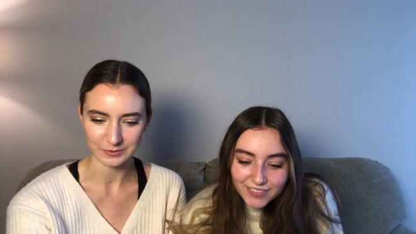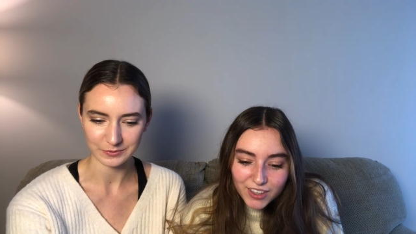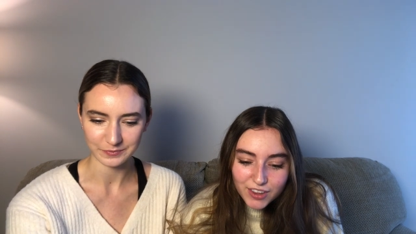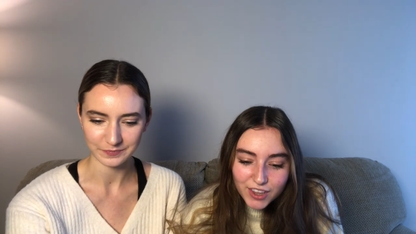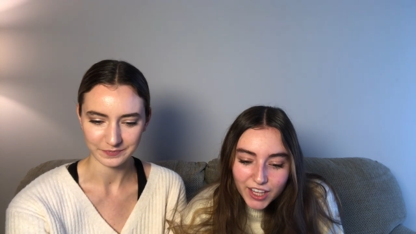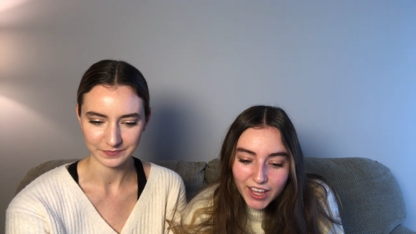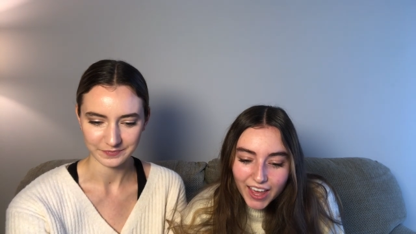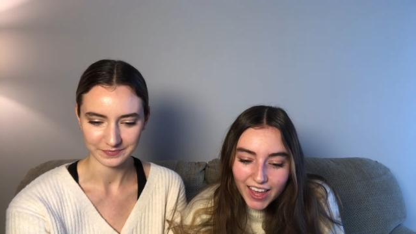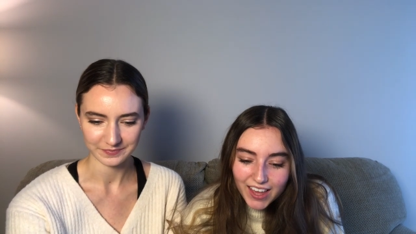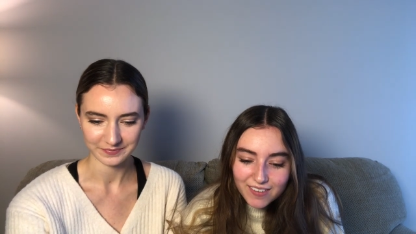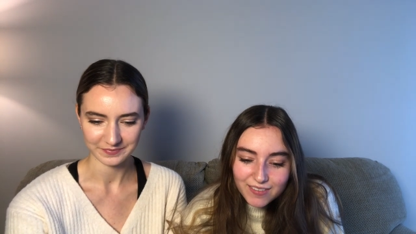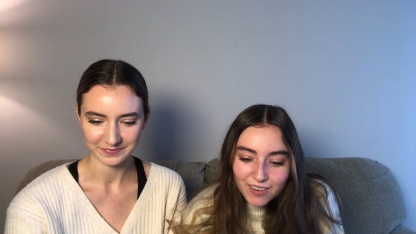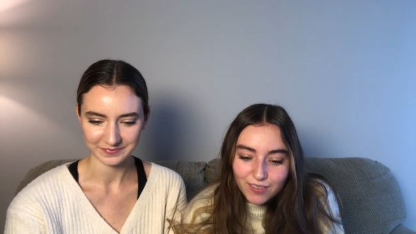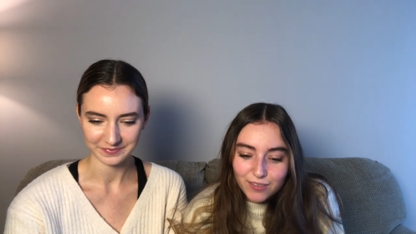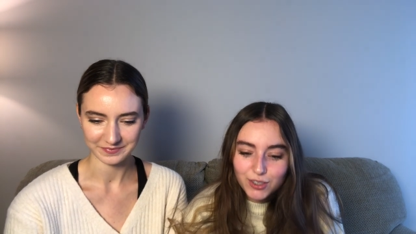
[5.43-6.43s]
Speaker 1: The Cave
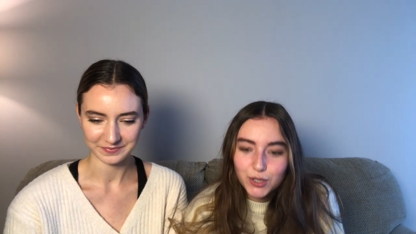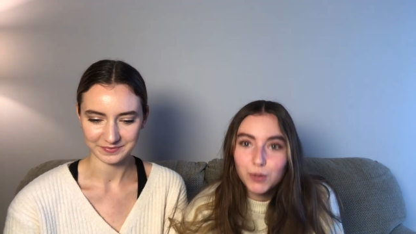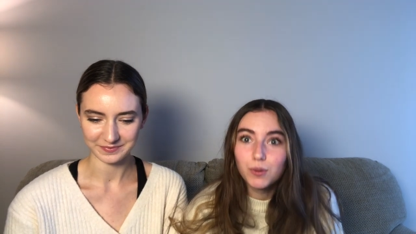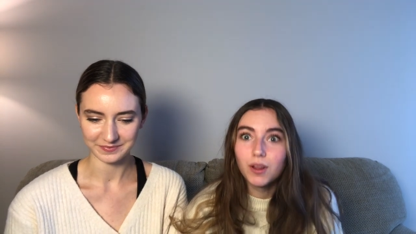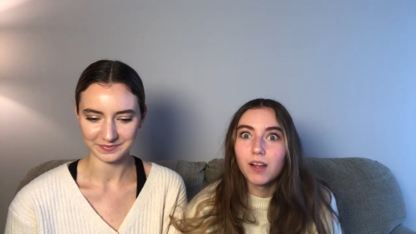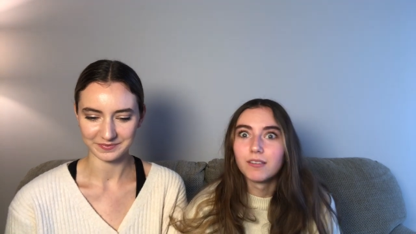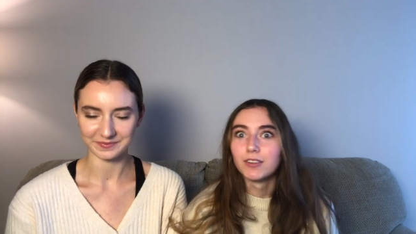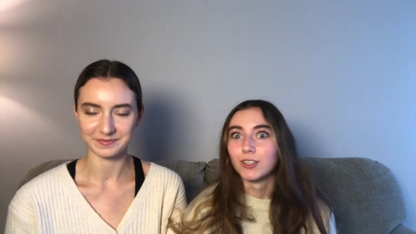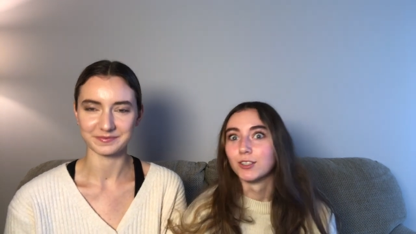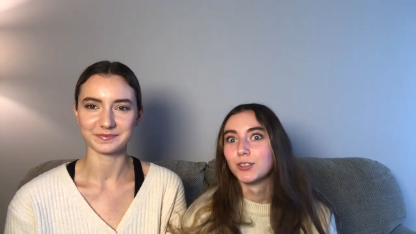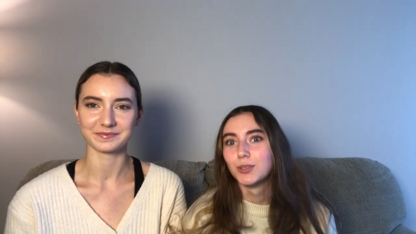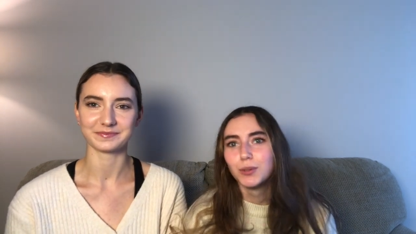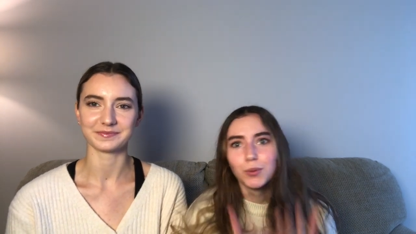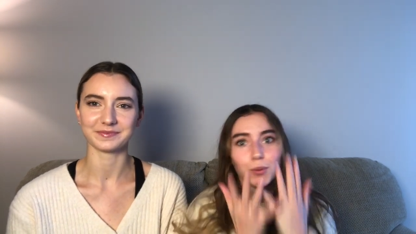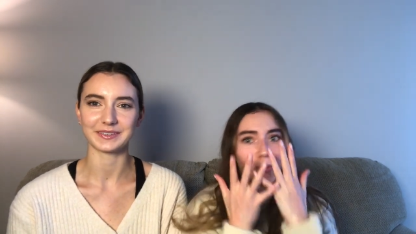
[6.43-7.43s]
of Two Lovers.
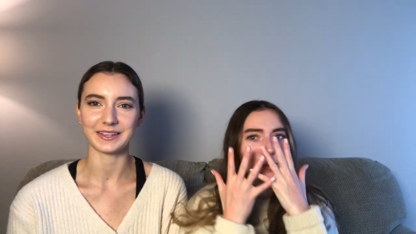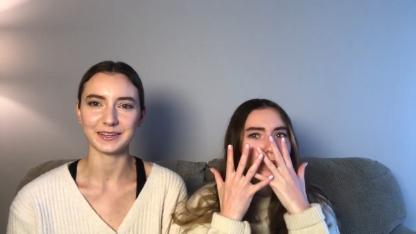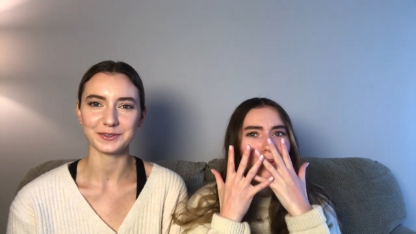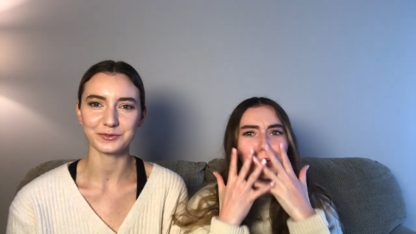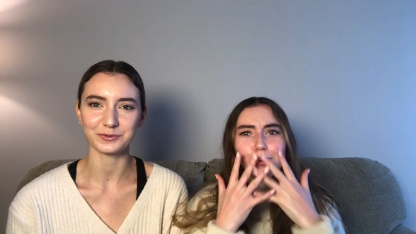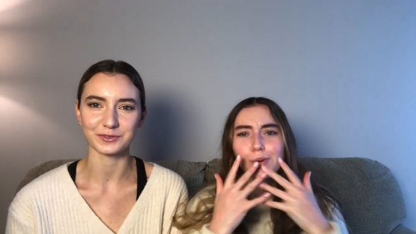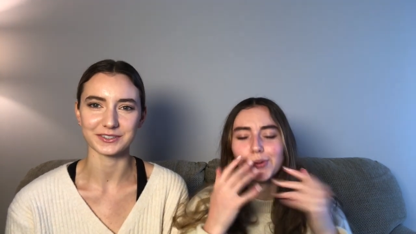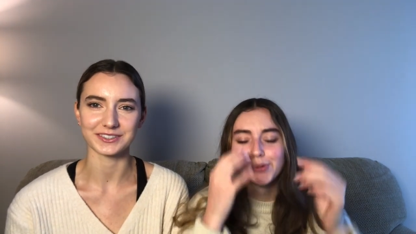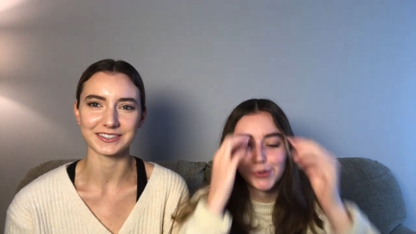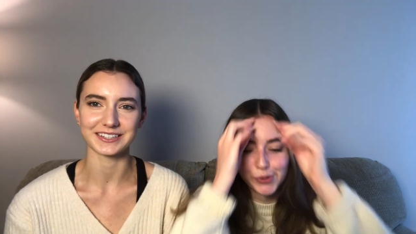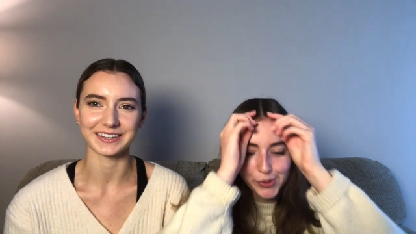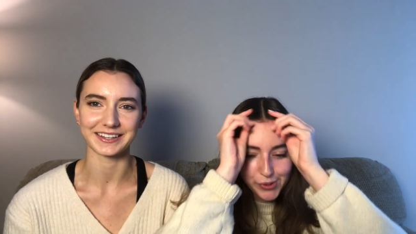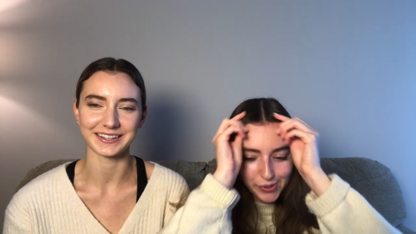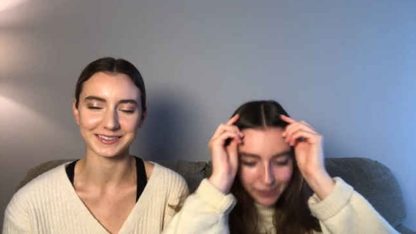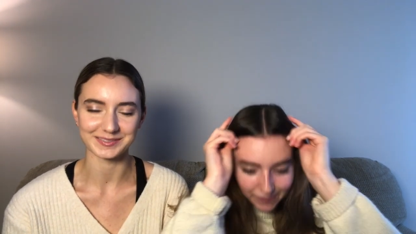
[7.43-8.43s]

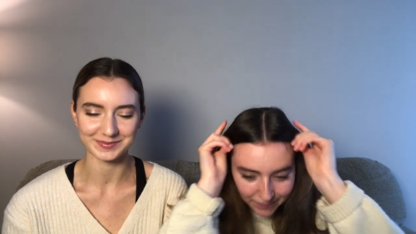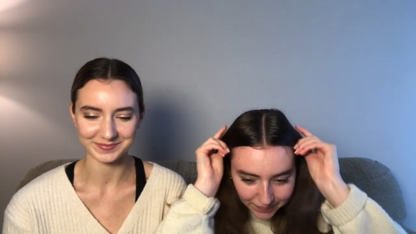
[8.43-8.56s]
Interesting.